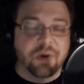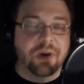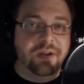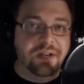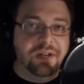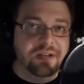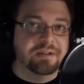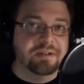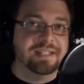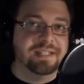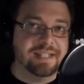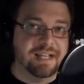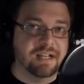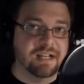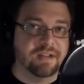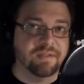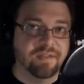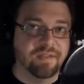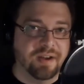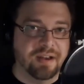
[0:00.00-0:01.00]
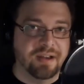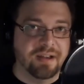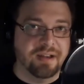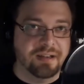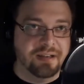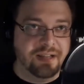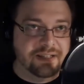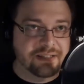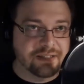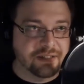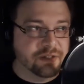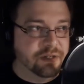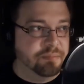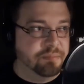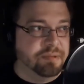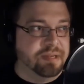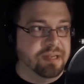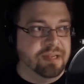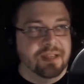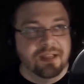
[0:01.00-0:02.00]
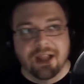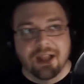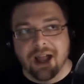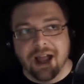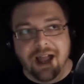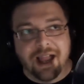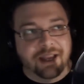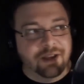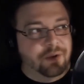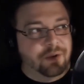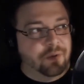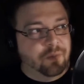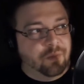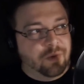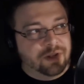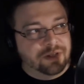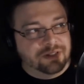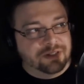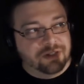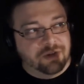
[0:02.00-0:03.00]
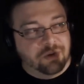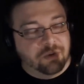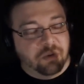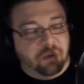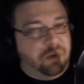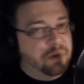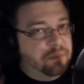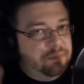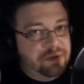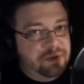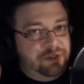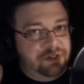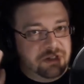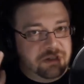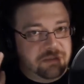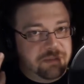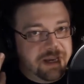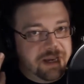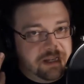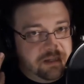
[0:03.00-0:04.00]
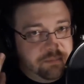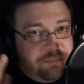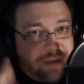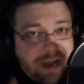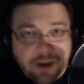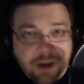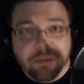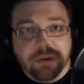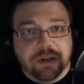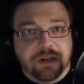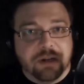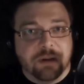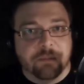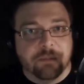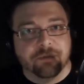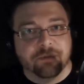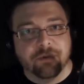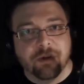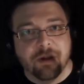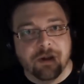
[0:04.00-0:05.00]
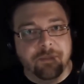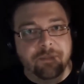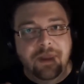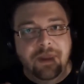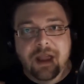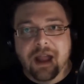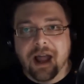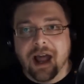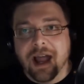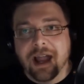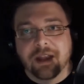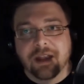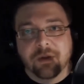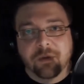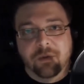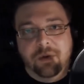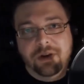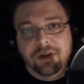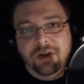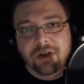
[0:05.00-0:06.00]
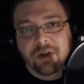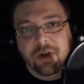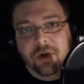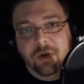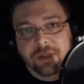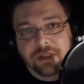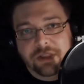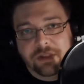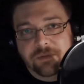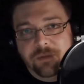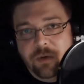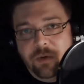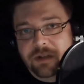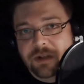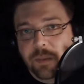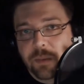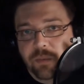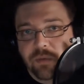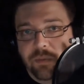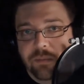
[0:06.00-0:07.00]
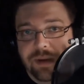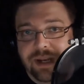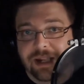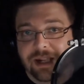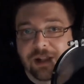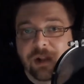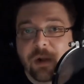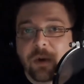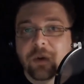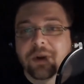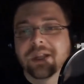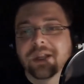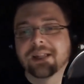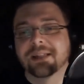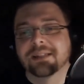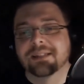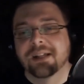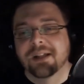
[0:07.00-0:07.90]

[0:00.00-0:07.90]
near as satisfying as it could be. I don't want to know where One Punch's man's power comes from. I don't want to know that the force comes from midichlorians.